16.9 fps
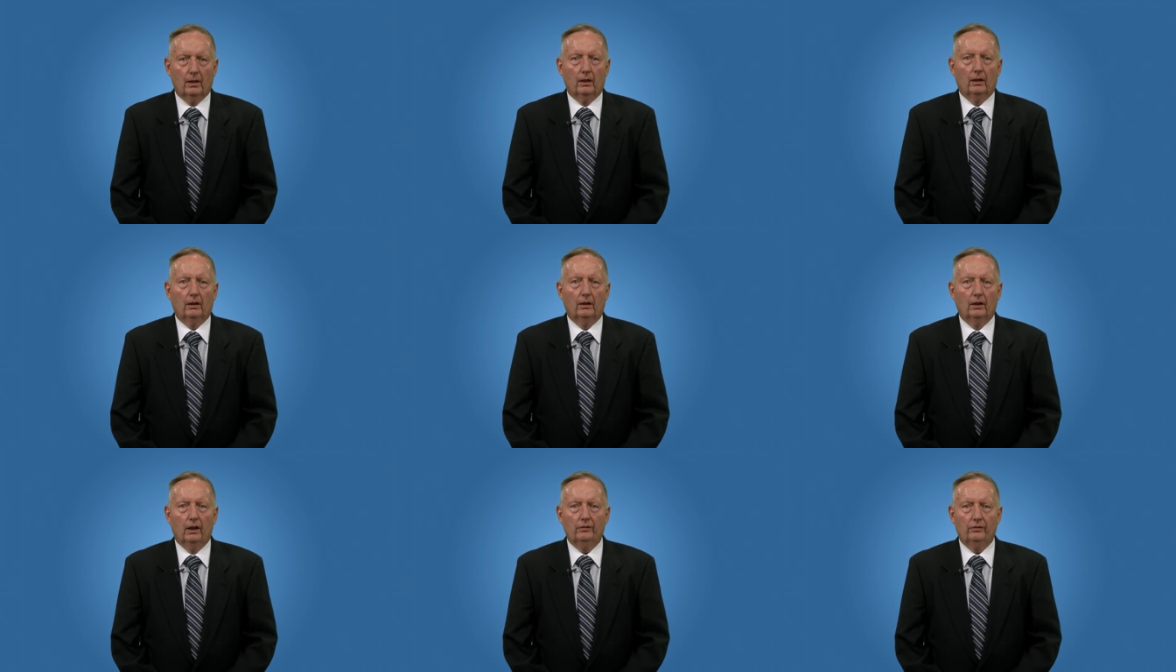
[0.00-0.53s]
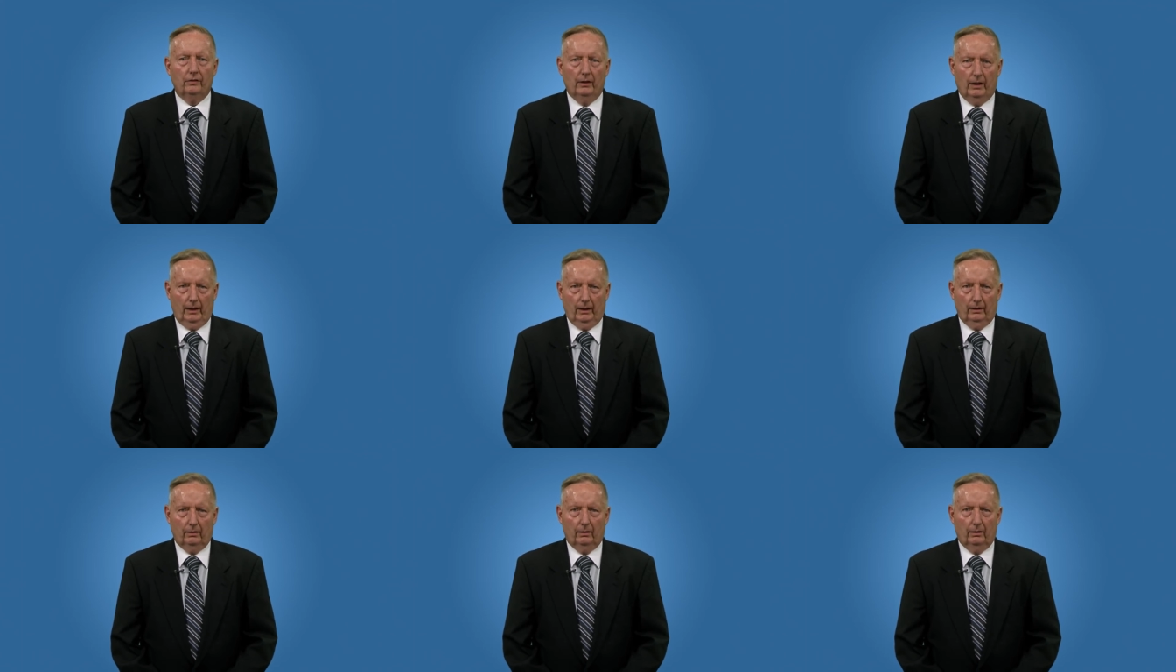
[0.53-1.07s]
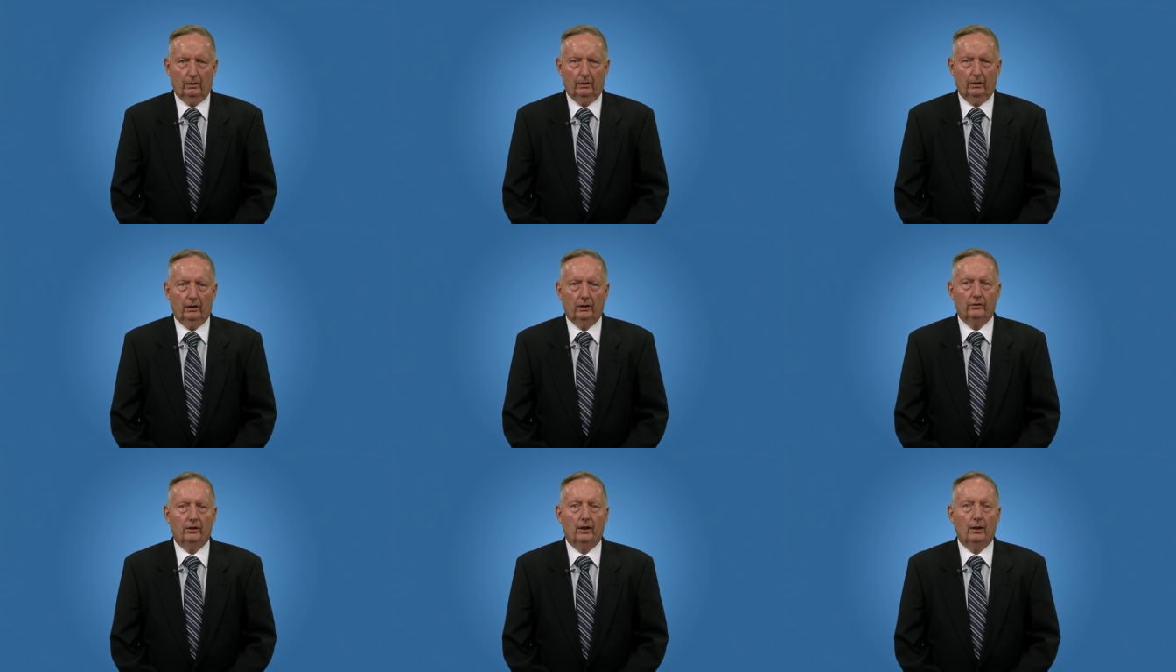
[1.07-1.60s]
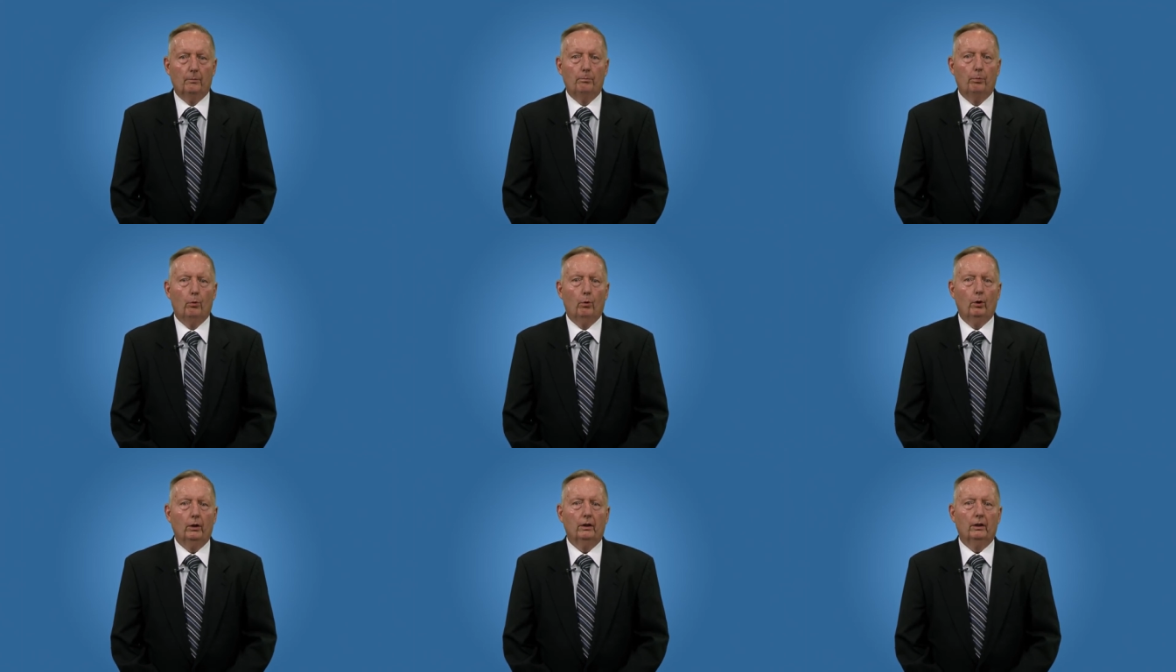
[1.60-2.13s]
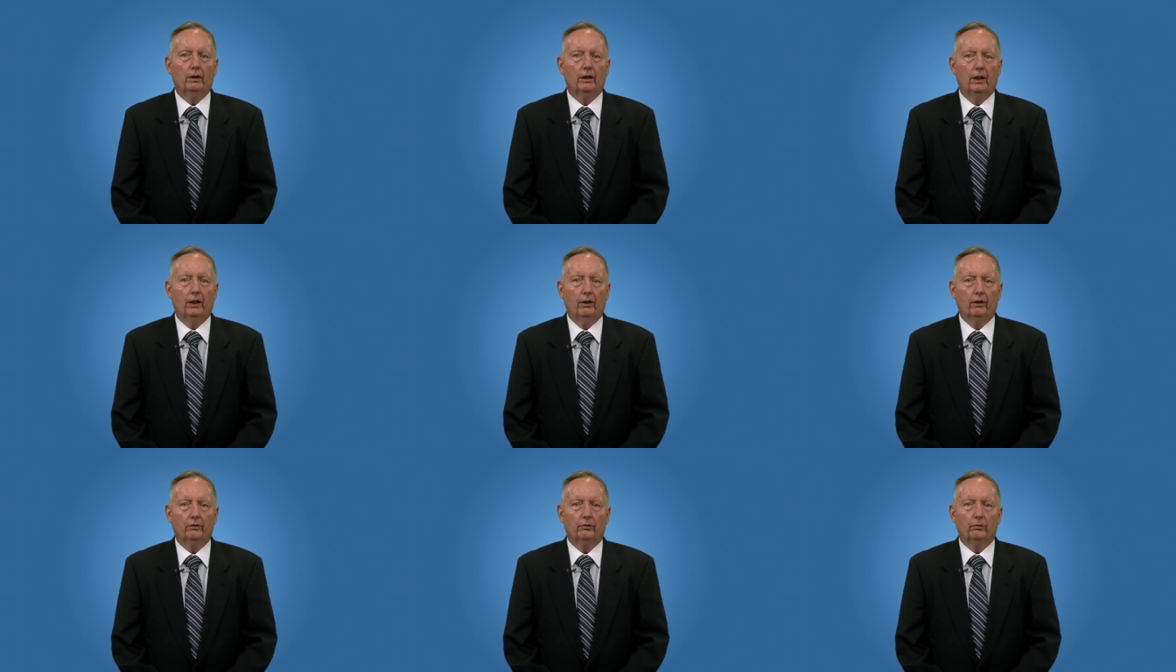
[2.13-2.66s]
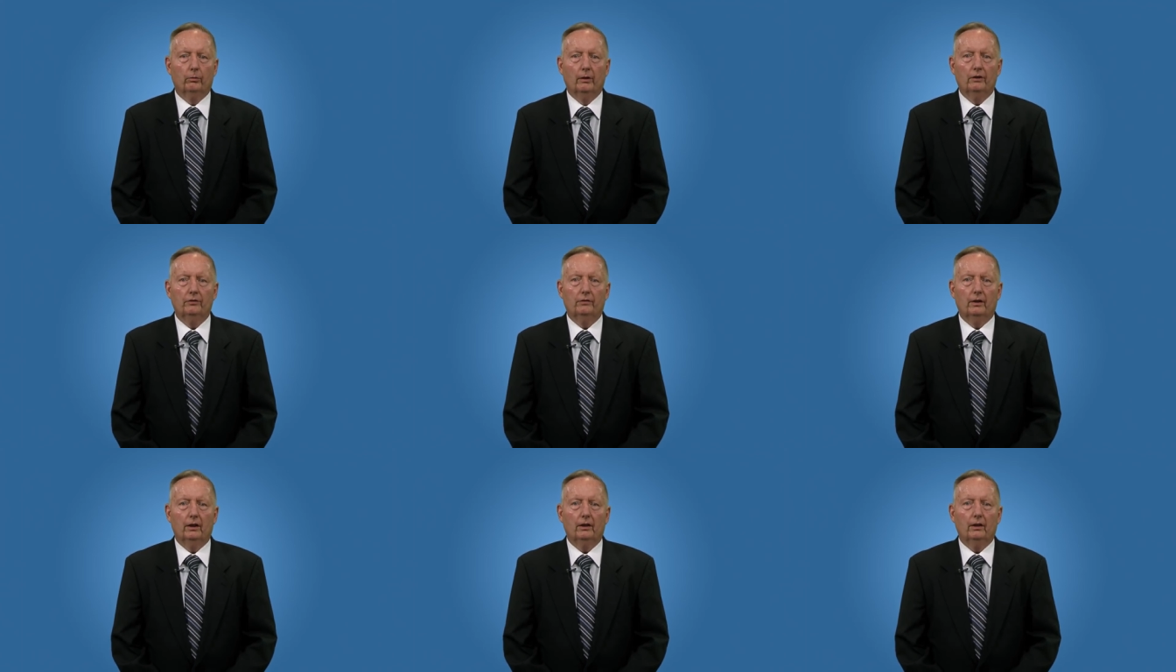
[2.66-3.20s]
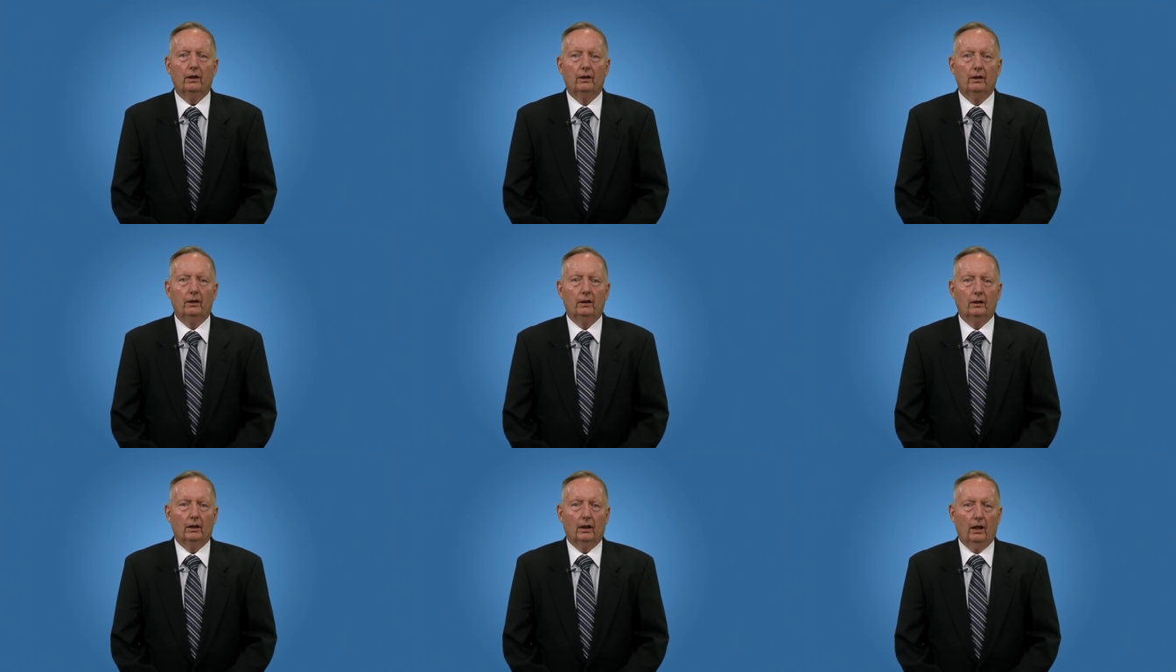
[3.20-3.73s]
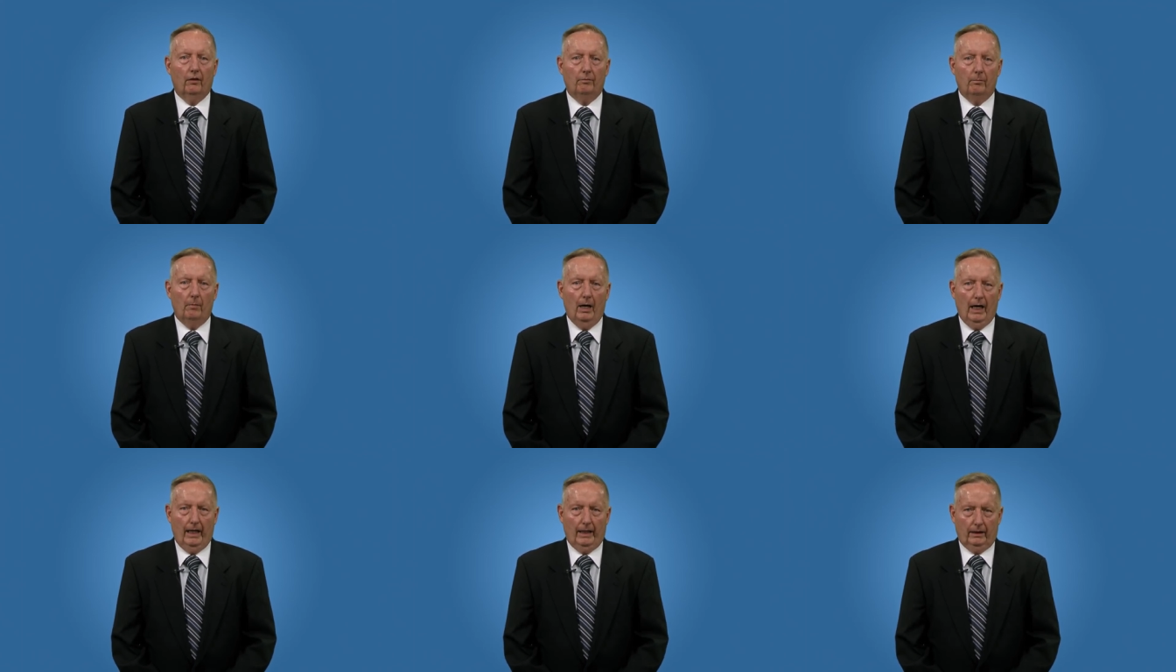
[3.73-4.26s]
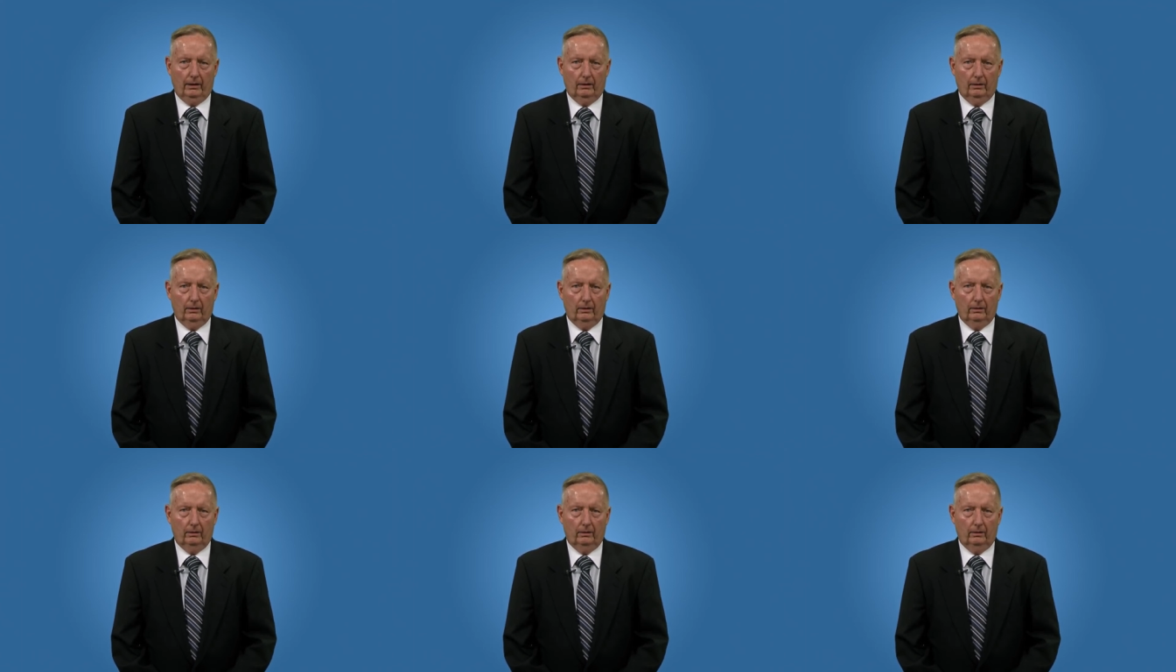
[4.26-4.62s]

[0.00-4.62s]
listening is an important characteristic of mine.